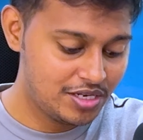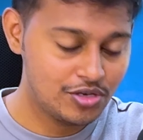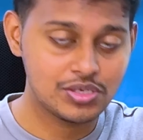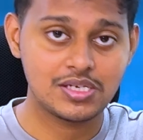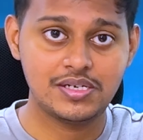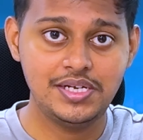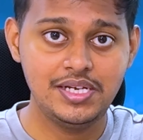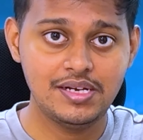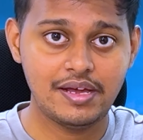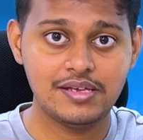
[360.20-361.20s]
your
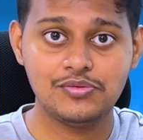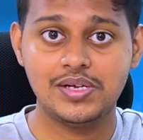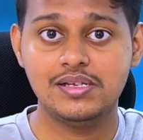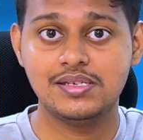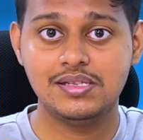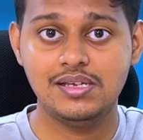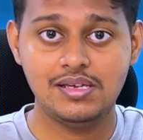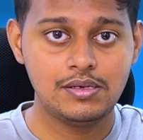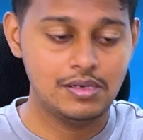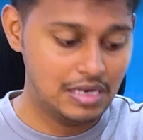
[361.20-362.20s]
screen as well as
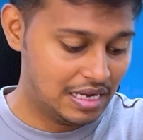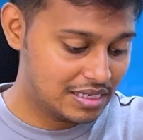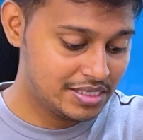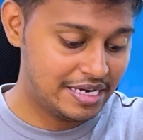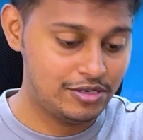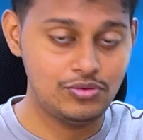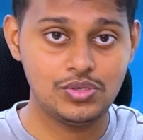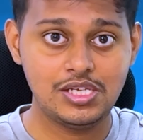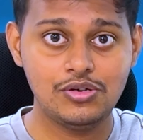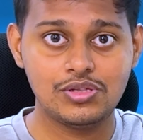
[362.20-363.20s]
the glass that you
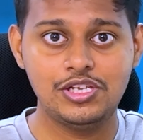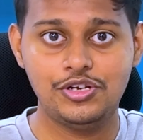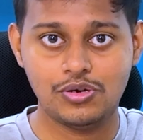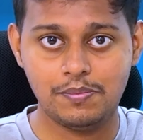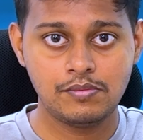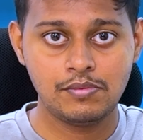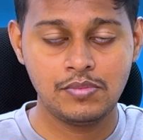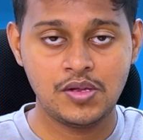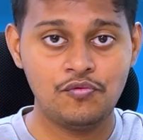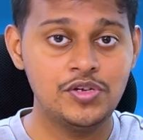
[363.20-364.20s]
see on the top,
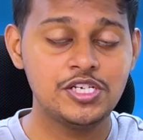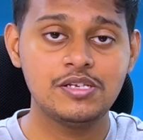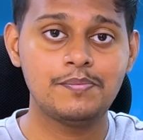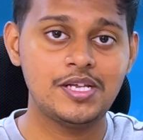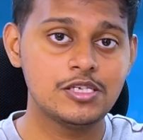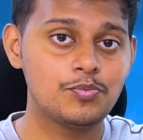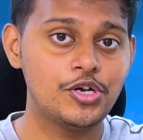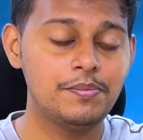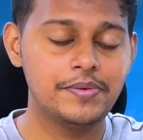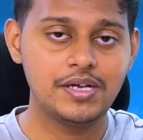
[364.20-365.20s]
which is a plus
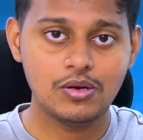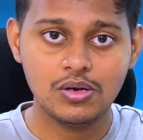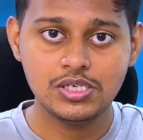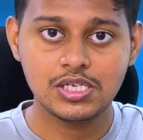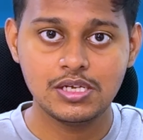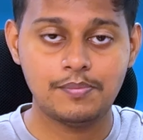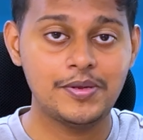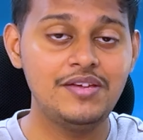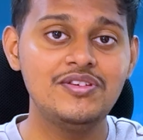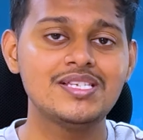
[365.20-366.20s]
point because the
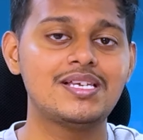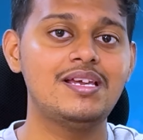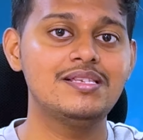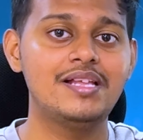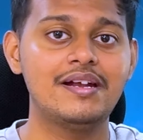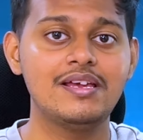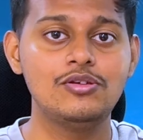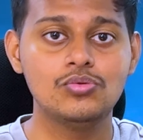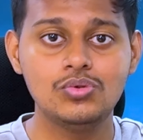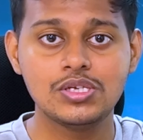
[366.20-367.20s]
previous case that I
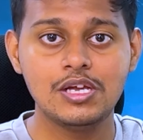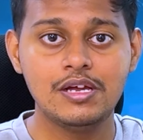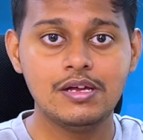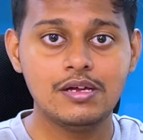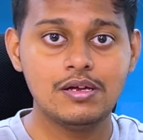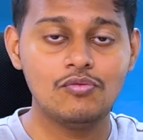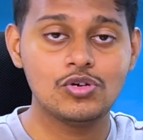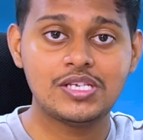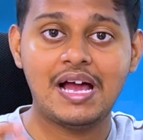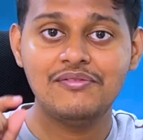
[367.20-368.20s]
used
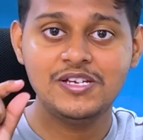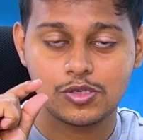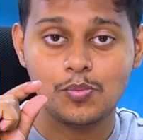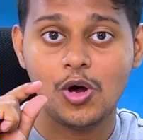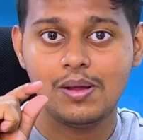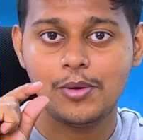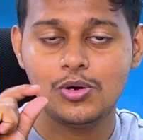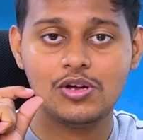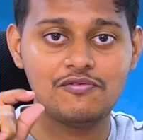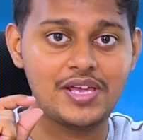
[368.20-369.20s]
was having small
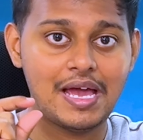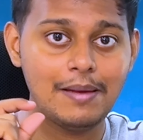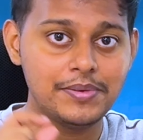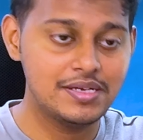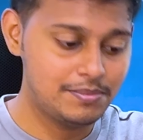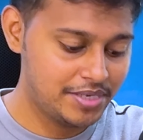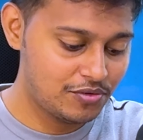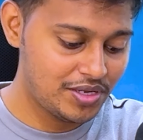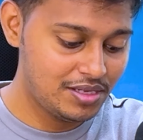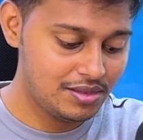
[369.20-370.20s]
amount of gap in
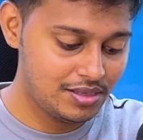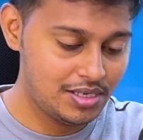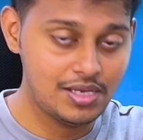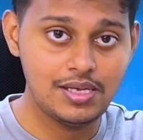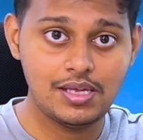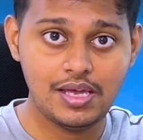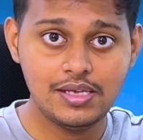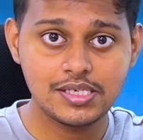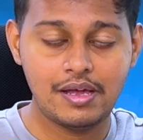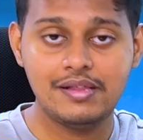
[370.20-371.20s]
between the
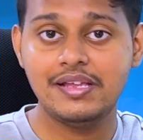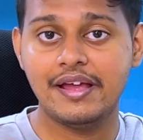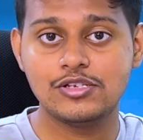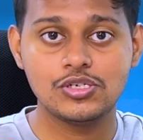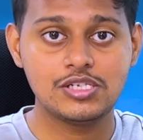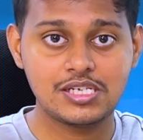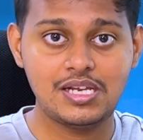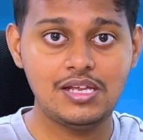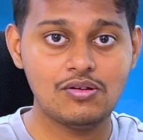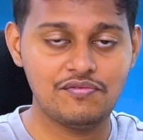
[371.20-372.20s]
case and the actual
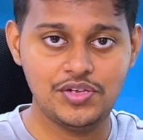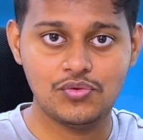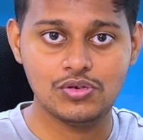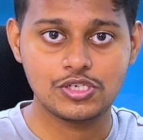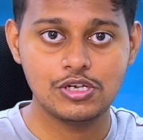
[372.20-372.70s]
screen of the watch.